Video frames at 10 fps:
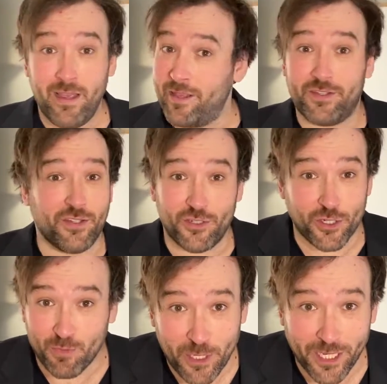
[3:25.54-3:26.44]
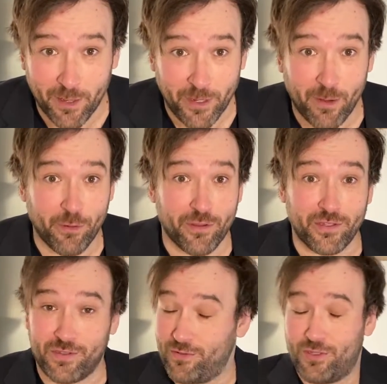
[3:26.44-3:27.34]
This isn't just me coming up with
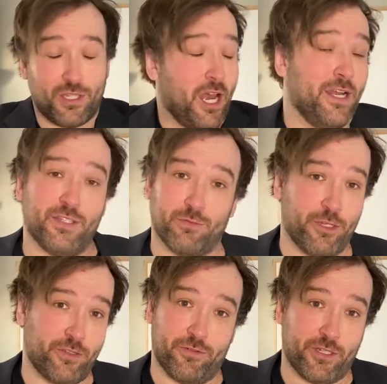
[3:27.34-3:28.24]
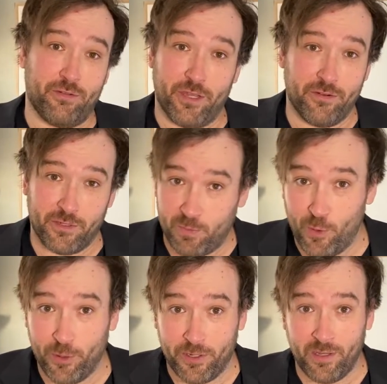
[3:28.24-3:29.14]
this. There's tons of research out there to
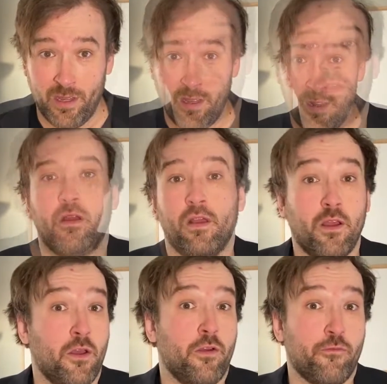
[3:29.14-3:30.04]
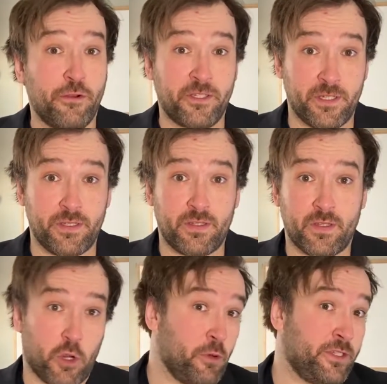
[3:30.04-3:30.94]
support it. For instance,
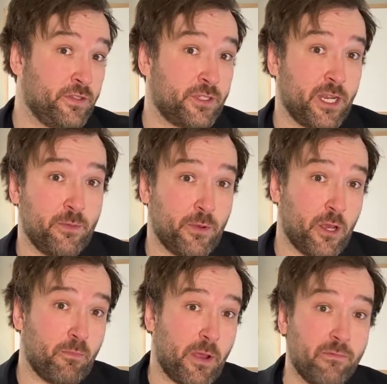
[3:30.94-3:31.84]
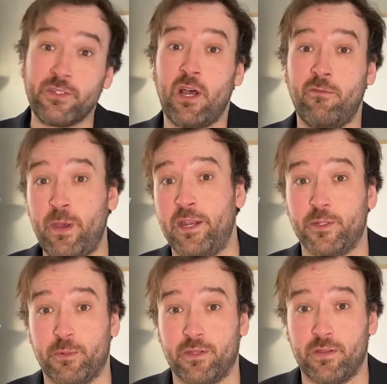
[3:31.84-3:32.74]
a recent study put out by Resolve
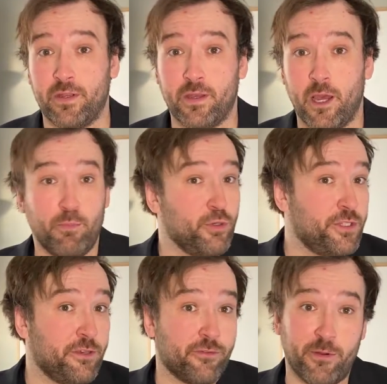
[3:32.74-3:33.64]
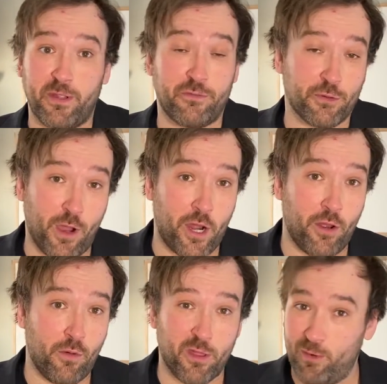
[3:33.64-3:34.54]
Management, a boutique firm out of
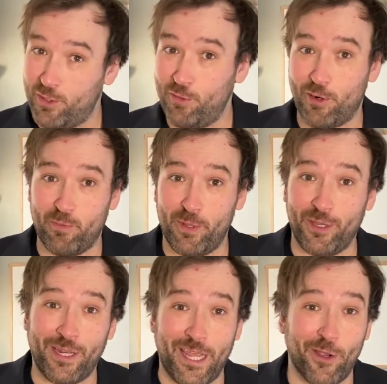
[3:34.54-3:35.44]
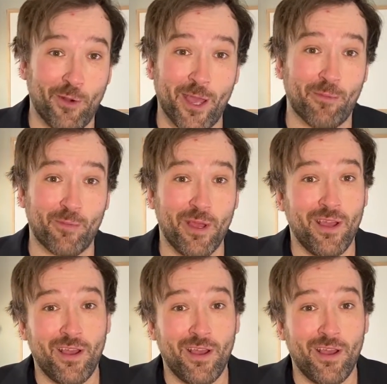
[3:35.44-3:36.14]
Toronto with about 200 million AUM,